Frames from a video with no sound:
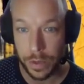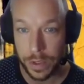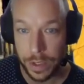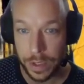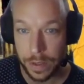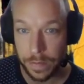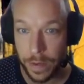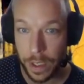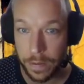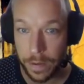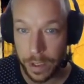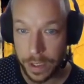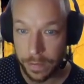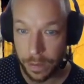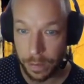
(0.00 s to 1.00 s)
see a very, very
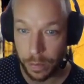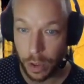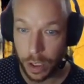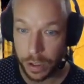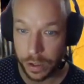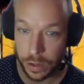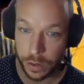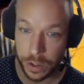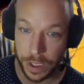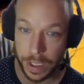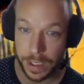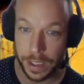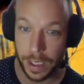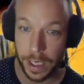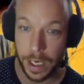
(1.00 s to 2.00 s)
different plot just looking at
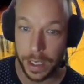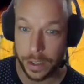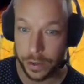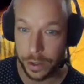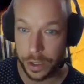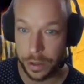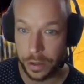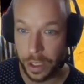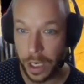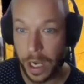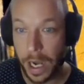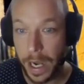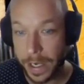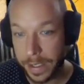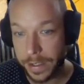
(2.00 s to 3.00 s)
the 100, the
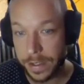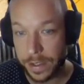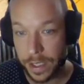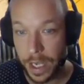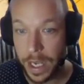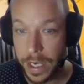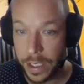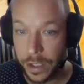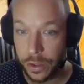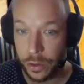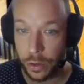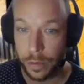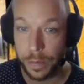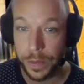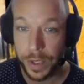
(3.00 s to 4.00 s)
highest age
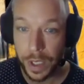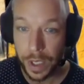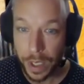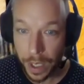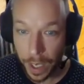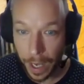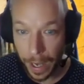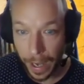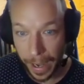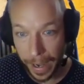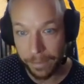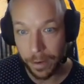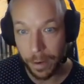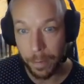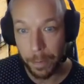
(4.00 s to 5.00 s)
group, have
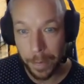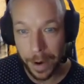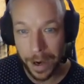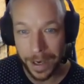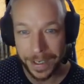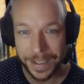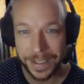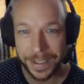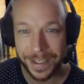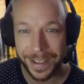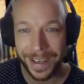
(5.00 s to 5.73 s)
a much